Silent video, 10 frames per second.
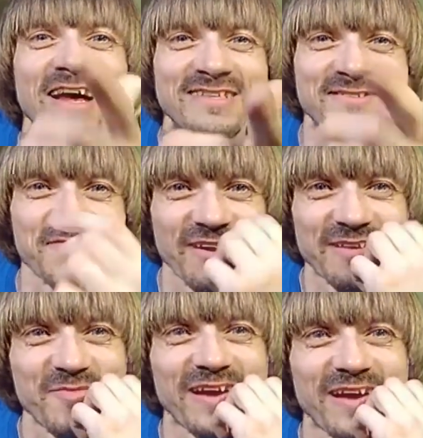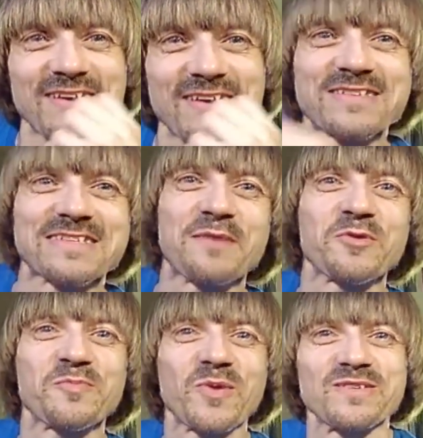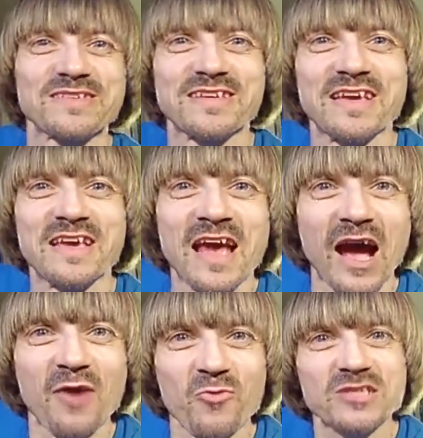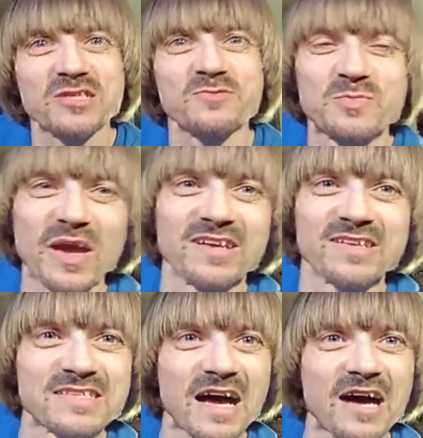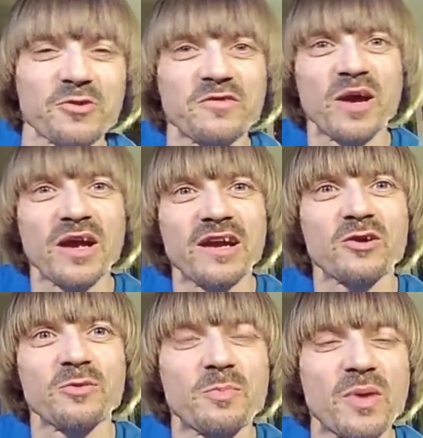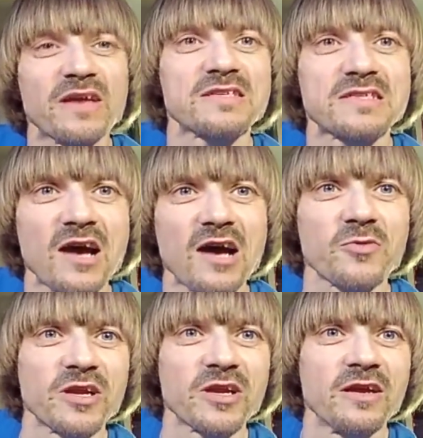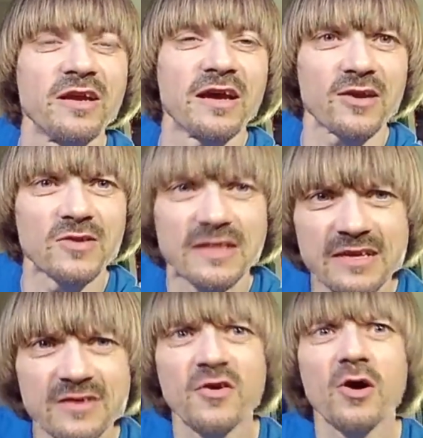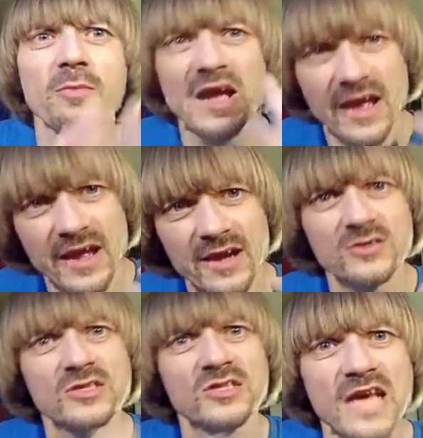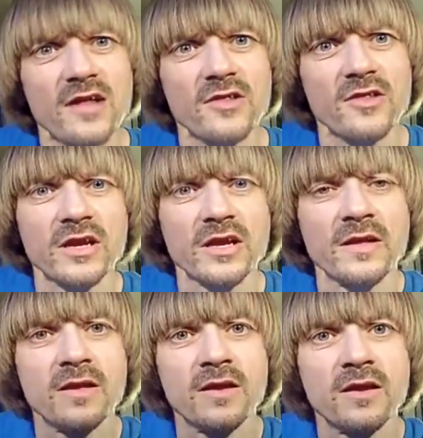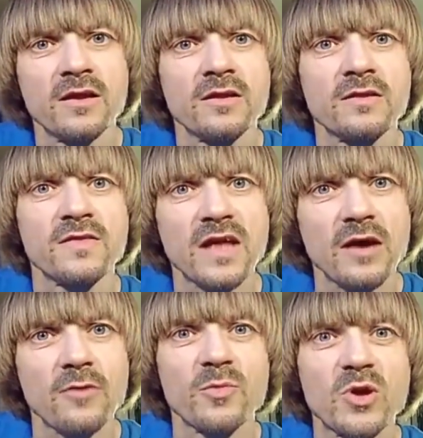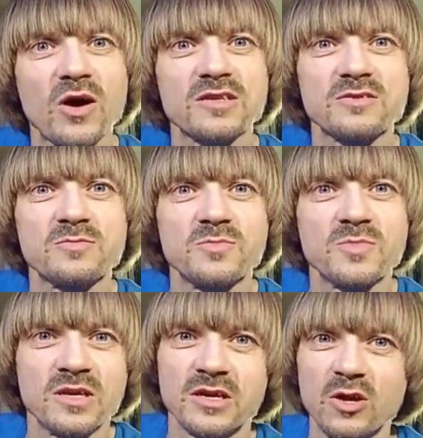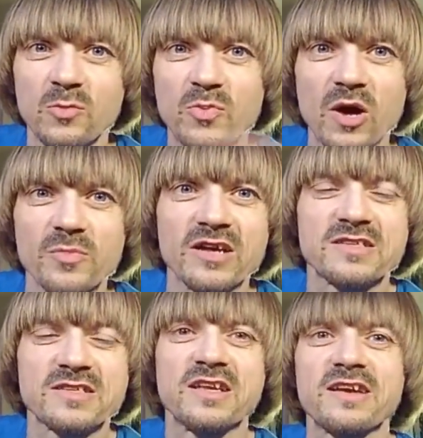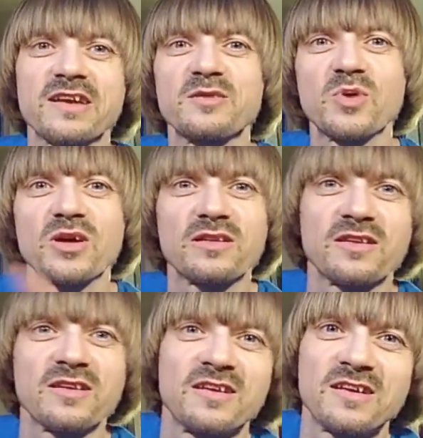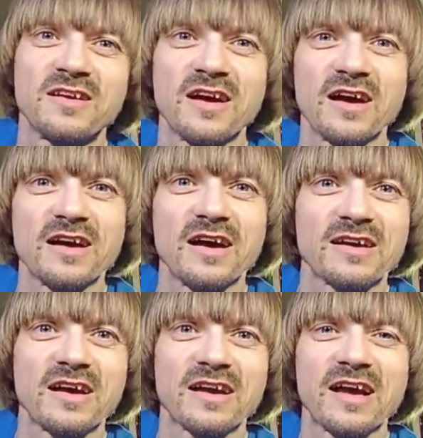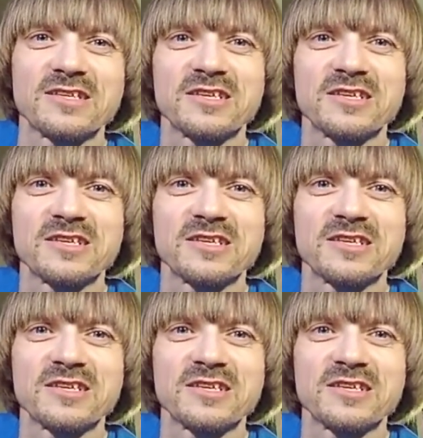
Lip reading: That's funny. My hair is a separate person. I wish it was paid a salary. If my hair could be paid a salary and I could live on my hair's salary, then that would be awesome. No problem, you got disconnected, but I got you.